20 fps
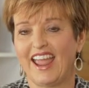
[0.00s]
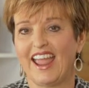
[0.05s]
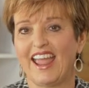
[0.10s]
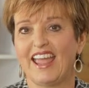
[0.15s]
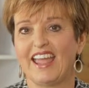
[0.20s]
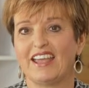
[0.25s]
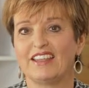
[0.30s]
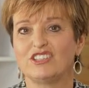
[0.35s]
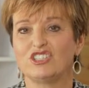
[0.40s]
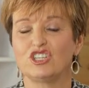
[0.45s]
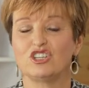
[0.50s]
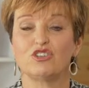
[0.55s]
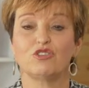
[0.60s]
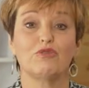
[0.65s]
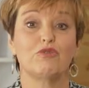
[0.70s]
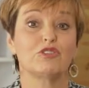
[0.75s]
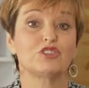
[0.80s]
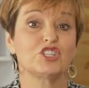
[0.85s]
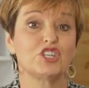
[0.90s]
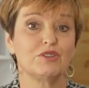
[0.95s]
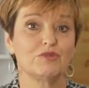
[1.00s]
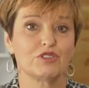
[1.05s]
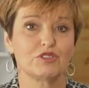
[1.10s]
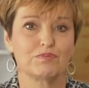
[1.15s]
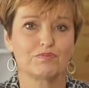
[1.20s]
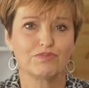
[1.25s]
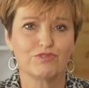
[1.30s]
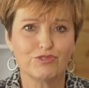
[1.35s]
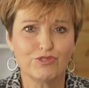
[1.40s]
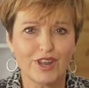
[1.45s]
and she was, she was
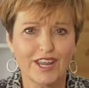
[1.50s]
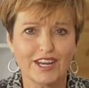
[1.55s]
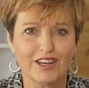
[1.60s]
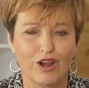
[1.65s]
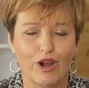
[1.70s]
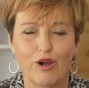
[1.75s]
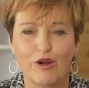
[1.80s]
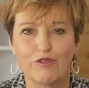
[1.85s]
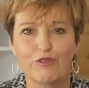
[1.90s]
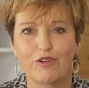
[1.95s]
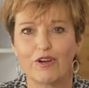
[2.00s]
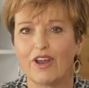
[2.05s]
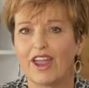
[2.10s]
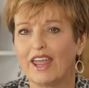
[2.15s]
prayed over.